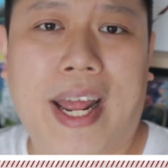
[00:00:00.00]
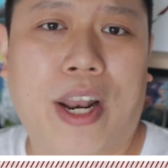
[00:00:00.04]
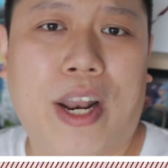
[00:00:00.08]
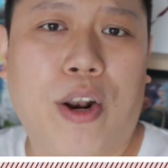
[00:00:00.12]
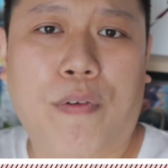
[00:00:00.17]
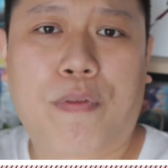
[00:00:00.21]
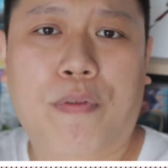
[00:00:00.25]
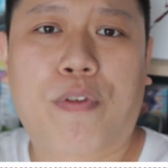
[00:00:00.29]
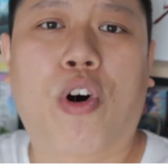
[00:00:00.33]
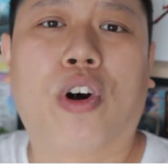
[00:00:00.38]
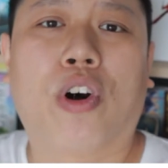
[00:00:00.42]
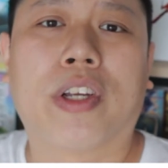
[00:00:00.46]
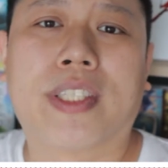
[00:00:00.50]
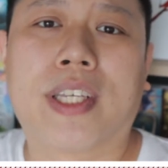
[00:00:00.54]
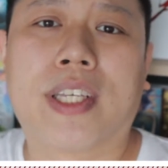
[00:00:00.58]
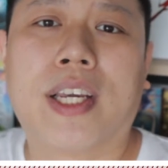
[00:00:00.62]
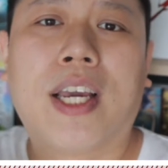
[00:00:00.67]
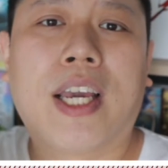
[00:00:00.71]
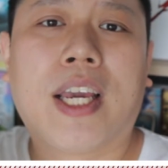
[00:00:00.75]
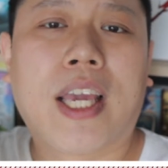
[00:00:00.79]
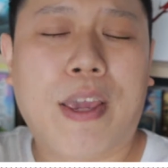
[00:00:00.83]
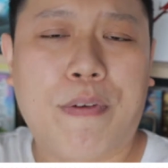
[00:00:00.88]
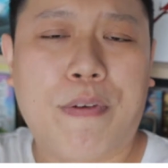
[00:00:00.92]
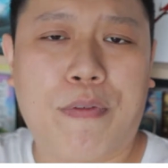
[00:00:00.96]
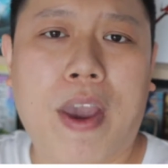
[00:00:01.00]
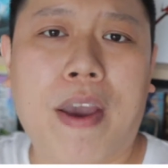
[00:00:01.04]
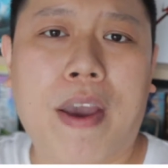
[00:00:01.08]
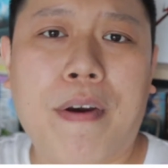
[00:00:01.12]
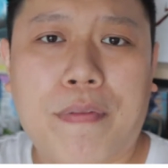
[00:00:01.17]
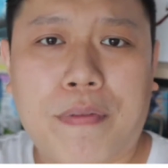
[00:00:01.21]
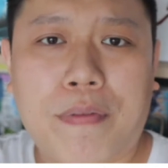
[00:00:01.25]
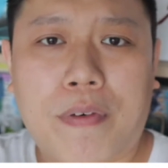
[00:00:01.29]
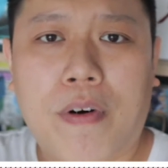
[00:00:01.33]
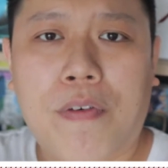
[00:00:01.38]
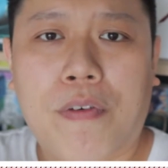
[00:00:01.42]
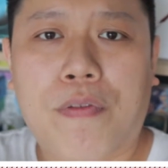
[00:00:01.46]
And of course, if you
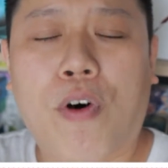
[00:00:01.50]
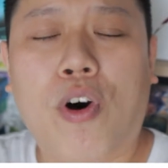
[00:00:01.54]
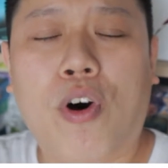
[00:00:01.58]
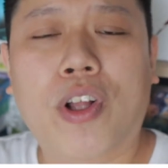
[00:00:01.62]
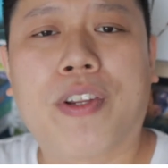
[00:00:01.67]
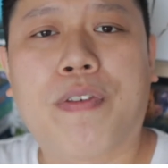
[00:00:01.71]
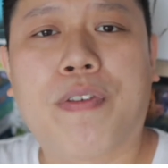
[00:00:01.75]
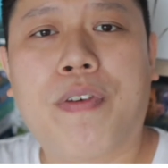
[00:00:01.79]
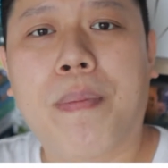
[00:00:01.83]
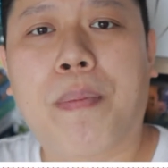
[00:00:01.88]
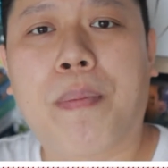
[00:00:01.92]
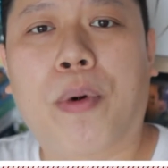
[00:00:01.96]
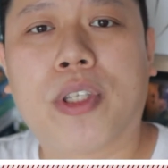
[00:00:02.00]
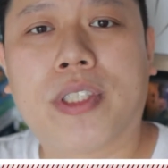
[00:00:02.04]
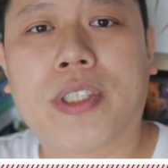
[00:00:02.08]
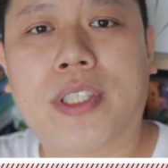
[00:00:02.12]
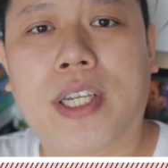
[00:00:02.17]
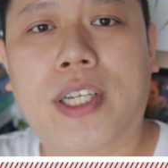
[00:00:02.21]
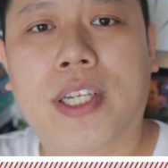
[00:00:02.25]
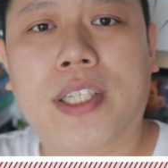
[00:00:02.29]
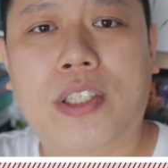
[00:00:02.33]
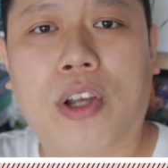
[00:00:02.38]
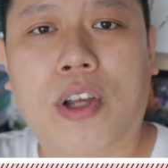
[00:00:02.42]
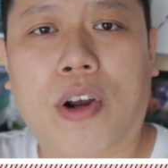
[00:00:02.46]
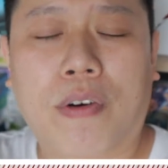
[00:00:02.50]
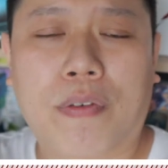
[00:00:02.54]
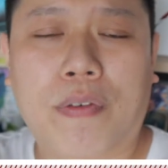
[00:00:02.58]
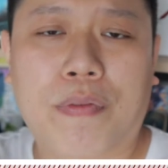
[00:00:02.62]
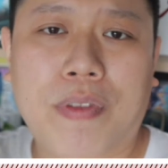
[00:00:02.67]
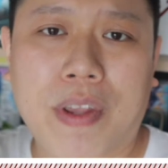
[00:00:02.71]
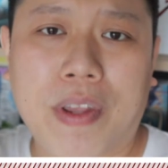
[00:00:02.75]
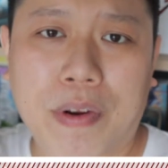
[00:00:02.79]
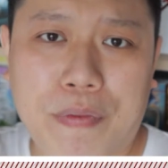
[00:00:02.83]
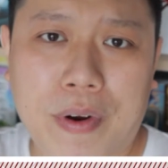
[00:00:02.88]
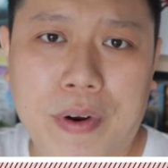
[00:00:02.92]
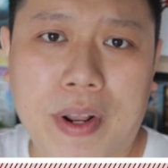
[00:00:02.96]
have 4 different monsters
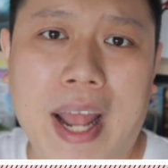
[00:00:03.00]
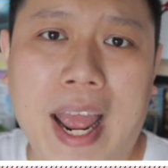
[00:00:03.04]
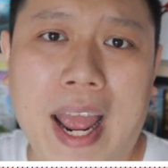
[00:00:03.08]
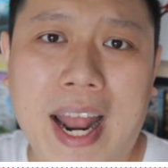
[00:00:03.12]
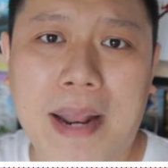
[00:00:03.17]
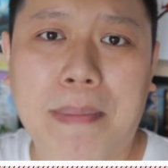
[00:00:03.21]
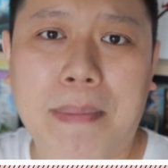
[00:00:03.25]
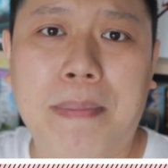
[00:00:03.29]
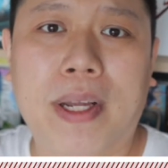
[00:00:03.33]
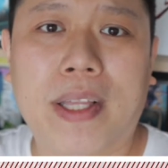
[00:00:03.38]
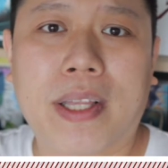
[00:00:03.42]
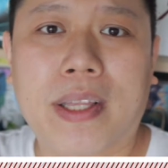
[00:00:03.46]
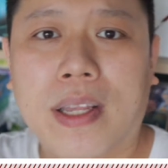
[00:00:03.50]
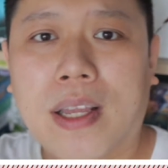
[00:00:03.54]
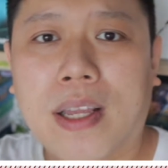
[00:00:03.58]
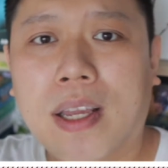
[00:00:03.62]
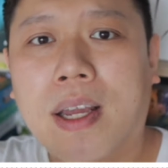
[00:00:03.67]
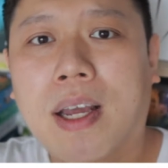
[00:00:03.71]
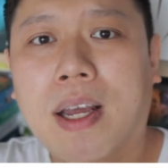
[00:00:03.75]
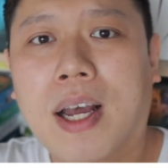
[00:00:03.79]
of different element,